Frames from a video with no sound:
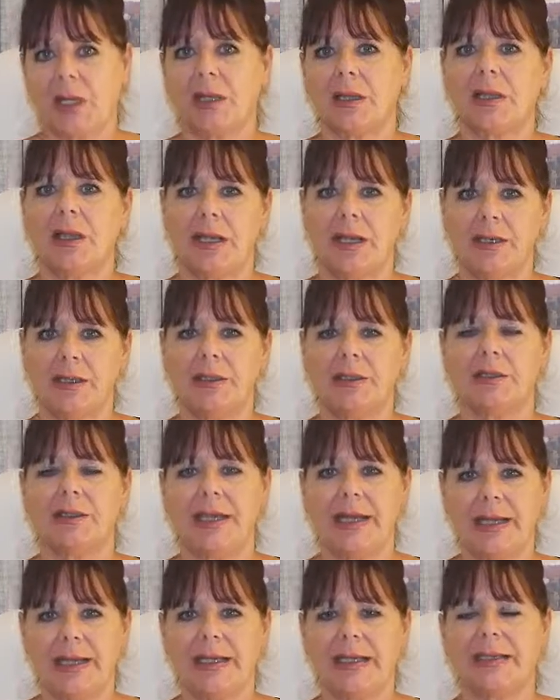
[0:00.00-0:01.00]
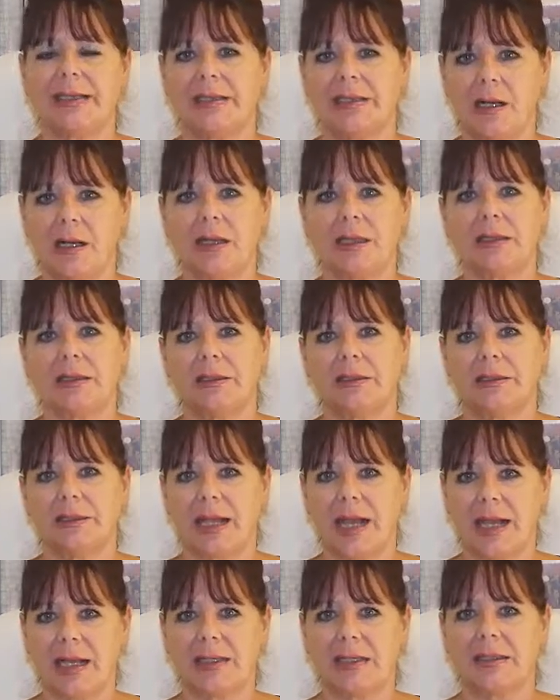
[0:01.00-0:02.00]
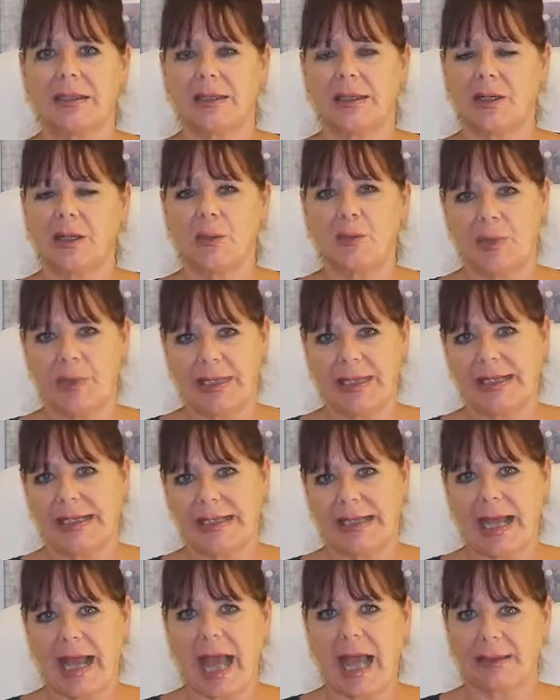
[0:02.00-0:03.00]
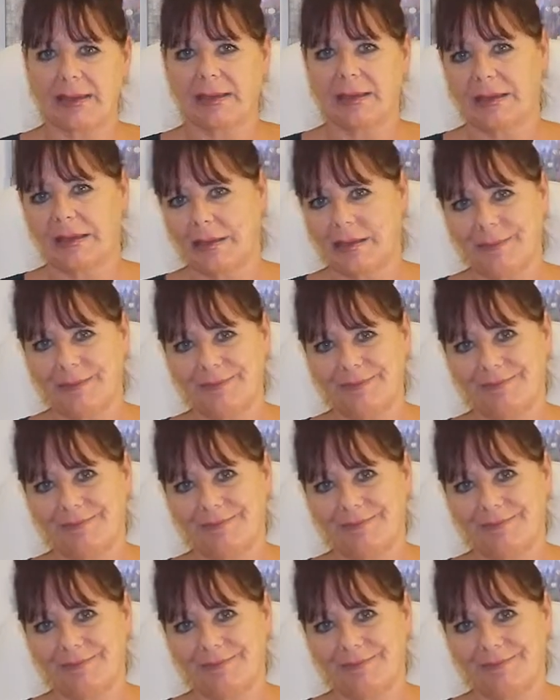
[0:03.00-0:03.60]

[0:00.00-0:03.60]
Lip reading: then take his silence as a complete answer.